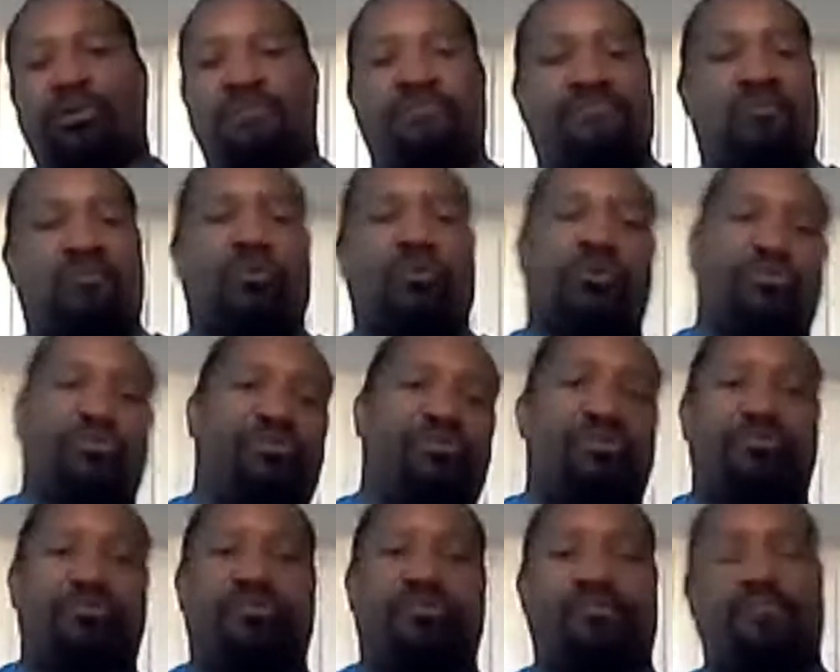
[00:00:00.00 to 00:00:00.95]
some
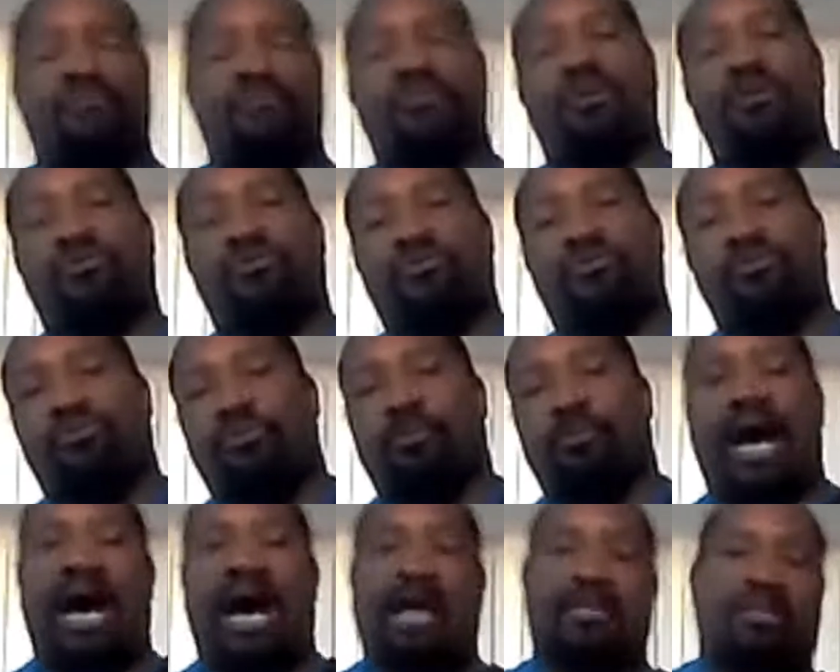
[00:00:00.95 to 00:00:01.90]
fourths and some fifths and
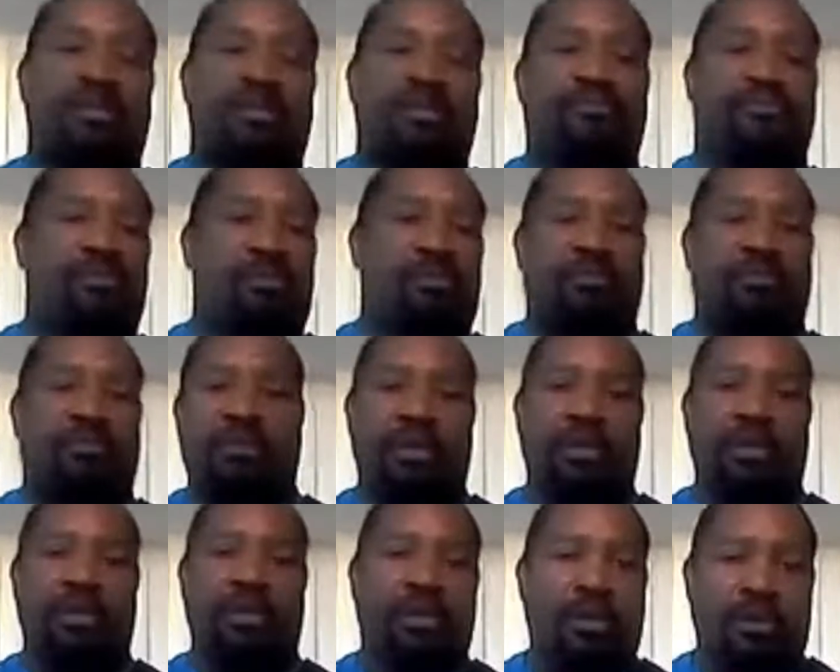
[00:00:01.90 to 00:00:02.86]
some octaves and
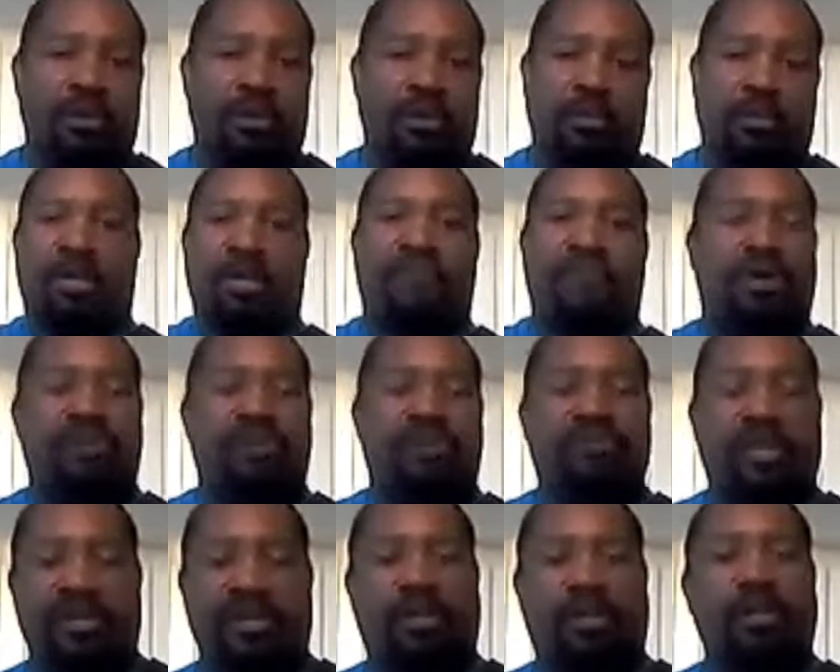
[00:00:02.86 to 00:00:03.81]
whatever else
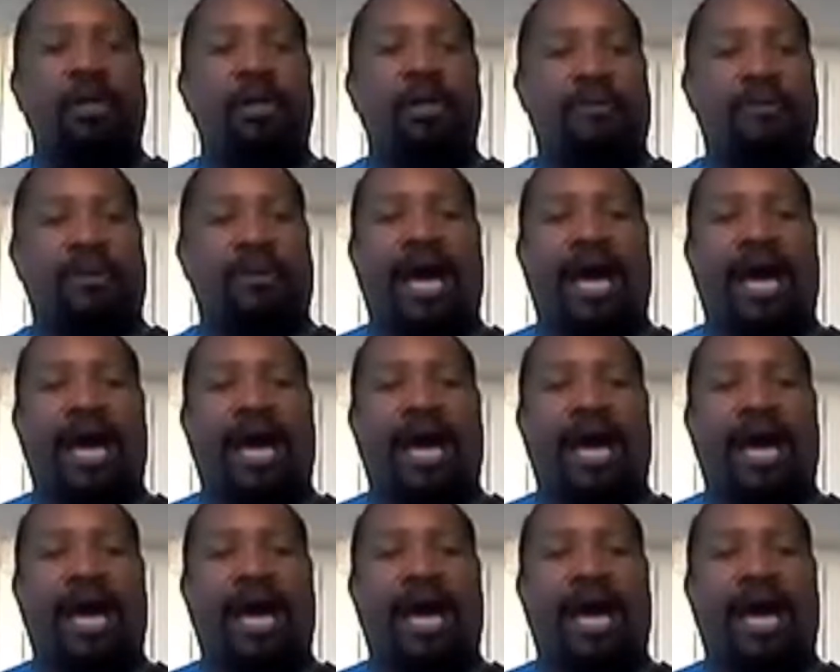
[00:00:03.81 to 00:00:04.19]
I feel.